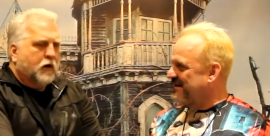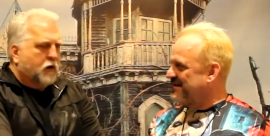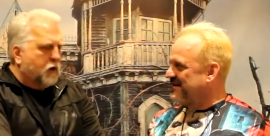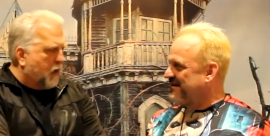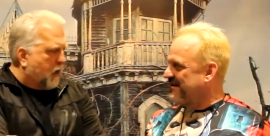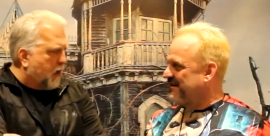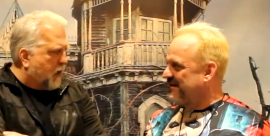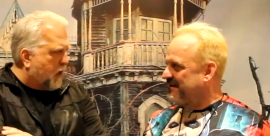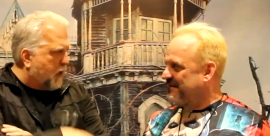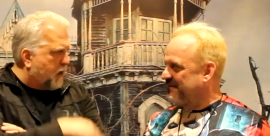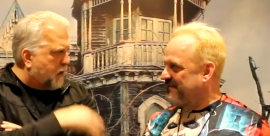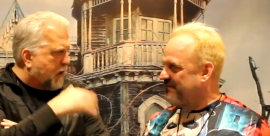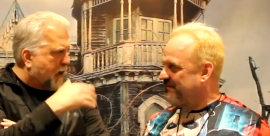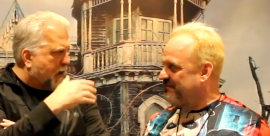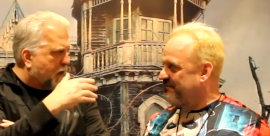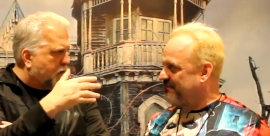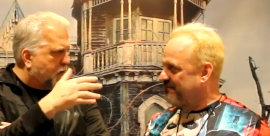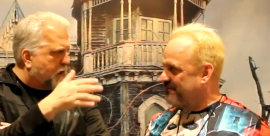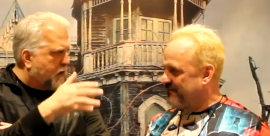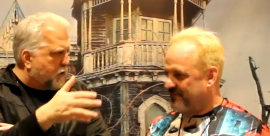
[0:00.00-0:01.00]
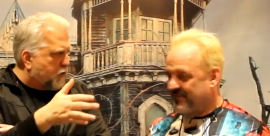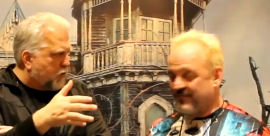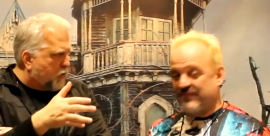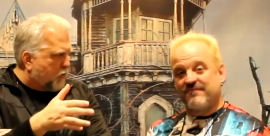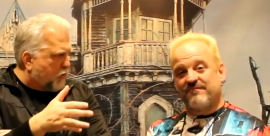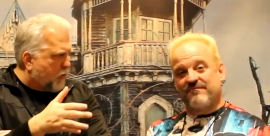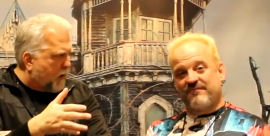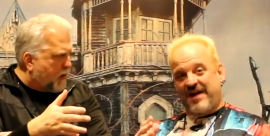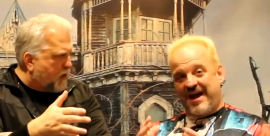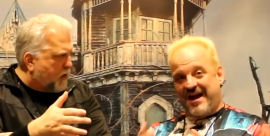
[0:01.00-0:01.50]
Speaker 1: uh, Outlander
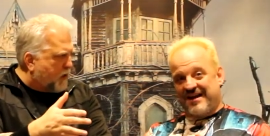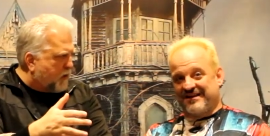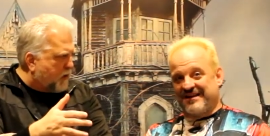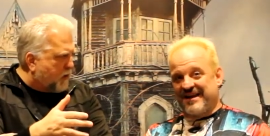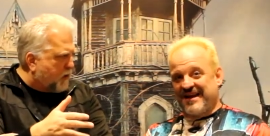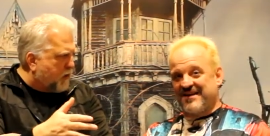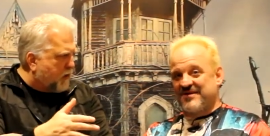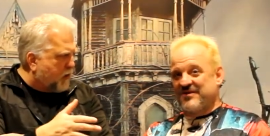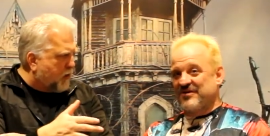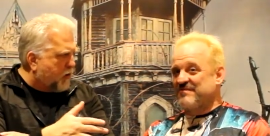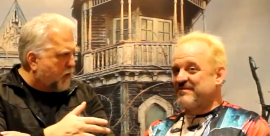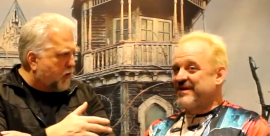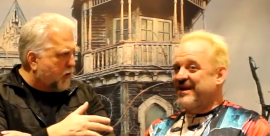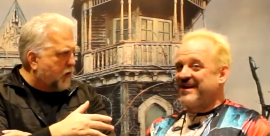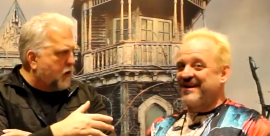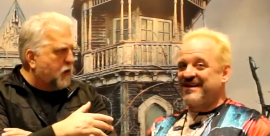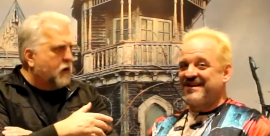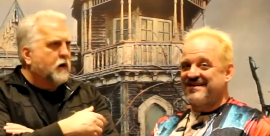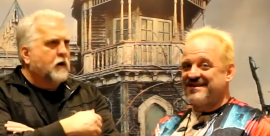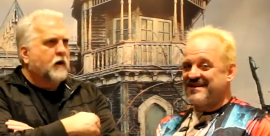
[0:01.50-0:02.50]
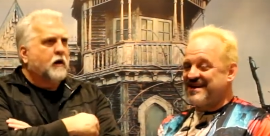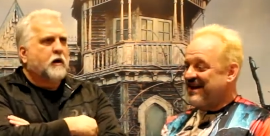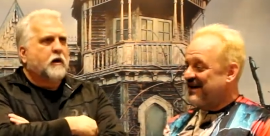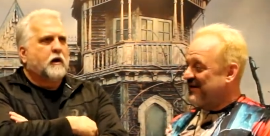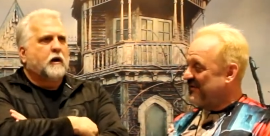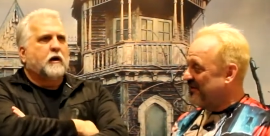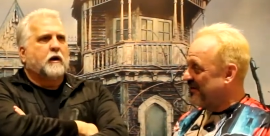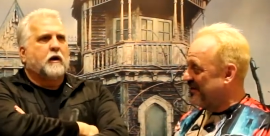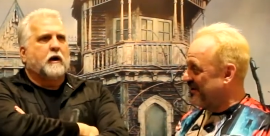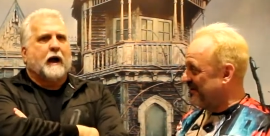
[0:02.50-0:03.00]
Radio. Outlander Media
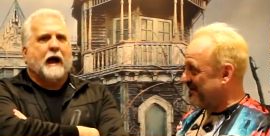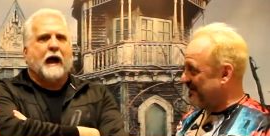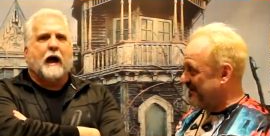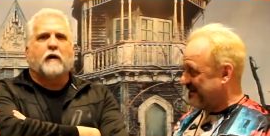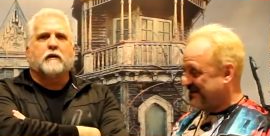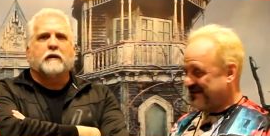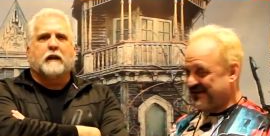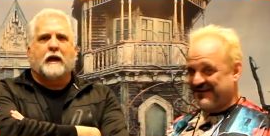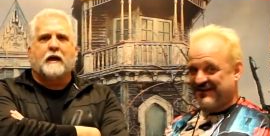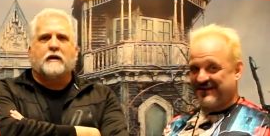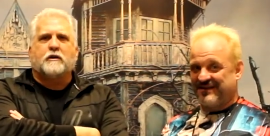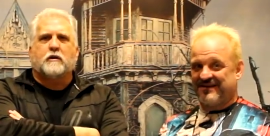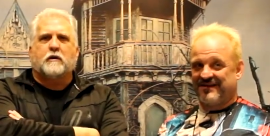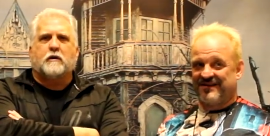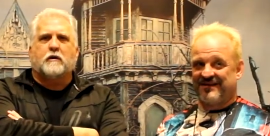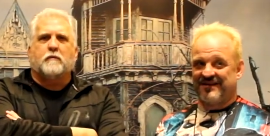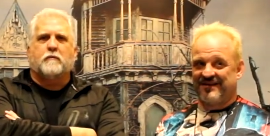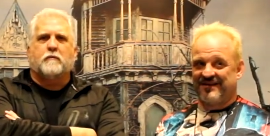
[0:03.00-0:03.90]
Network. Outlander